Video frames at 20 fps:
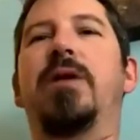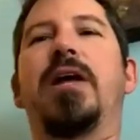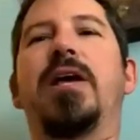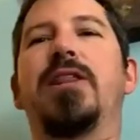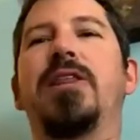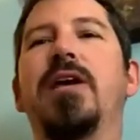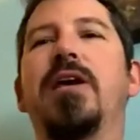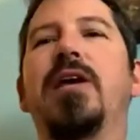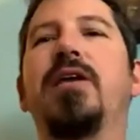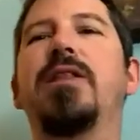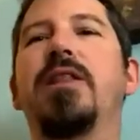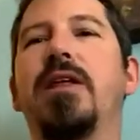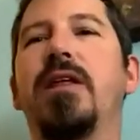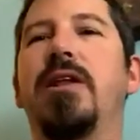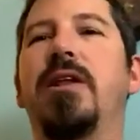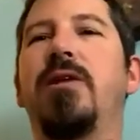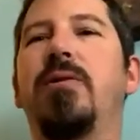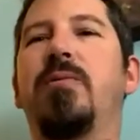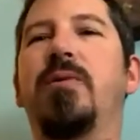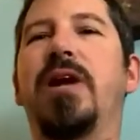And I think that
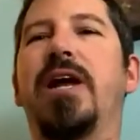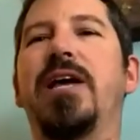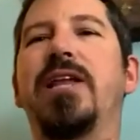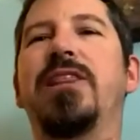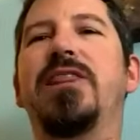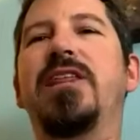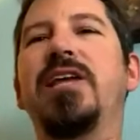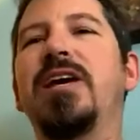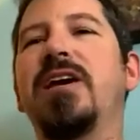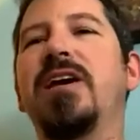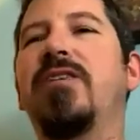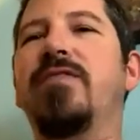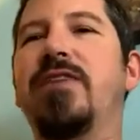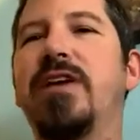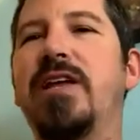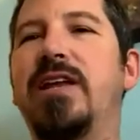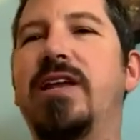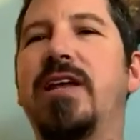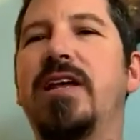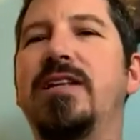when I think of
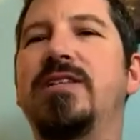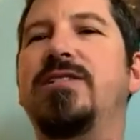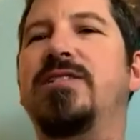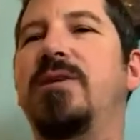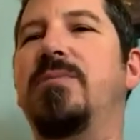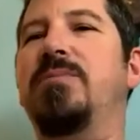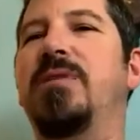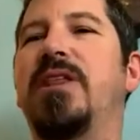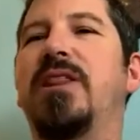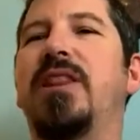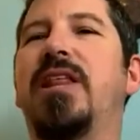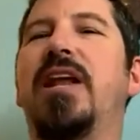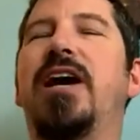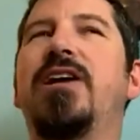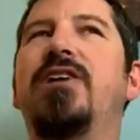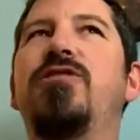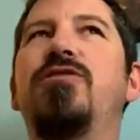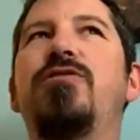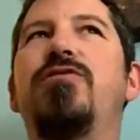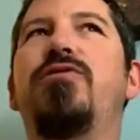it, it's something that
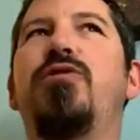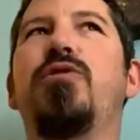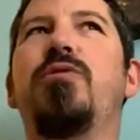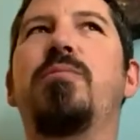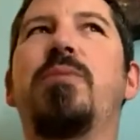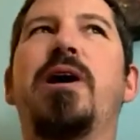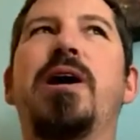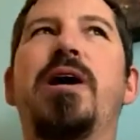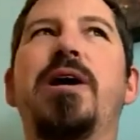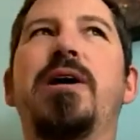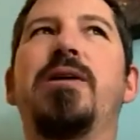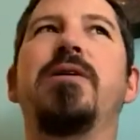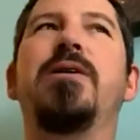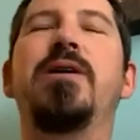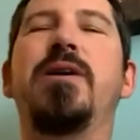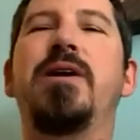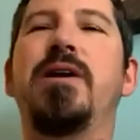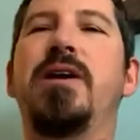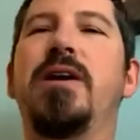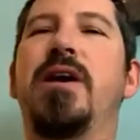I do for my
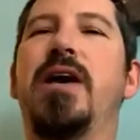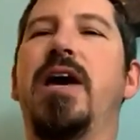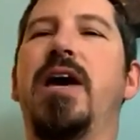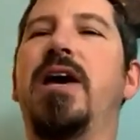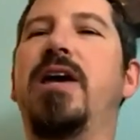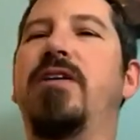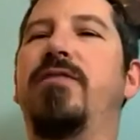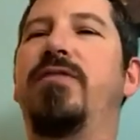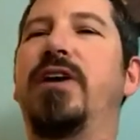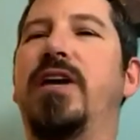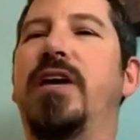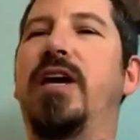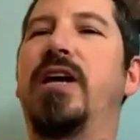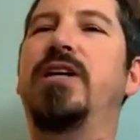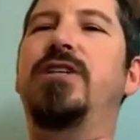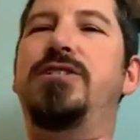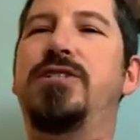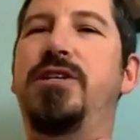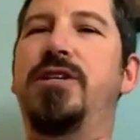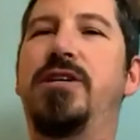
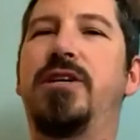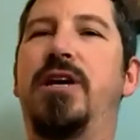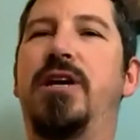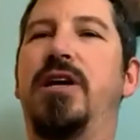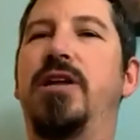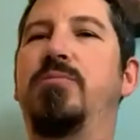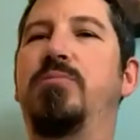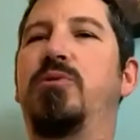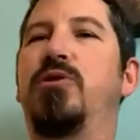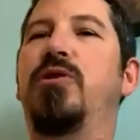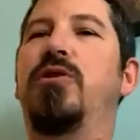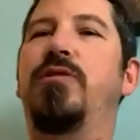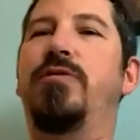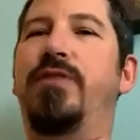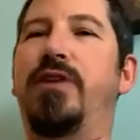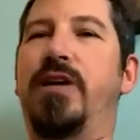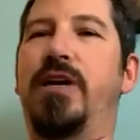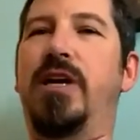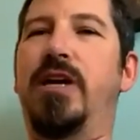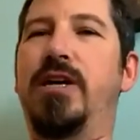edification and
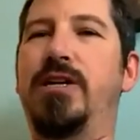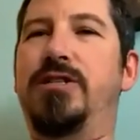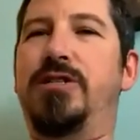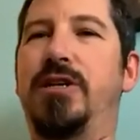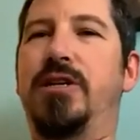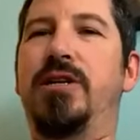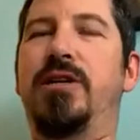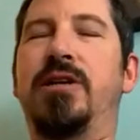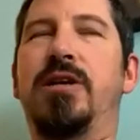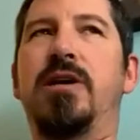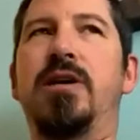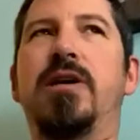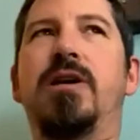purification.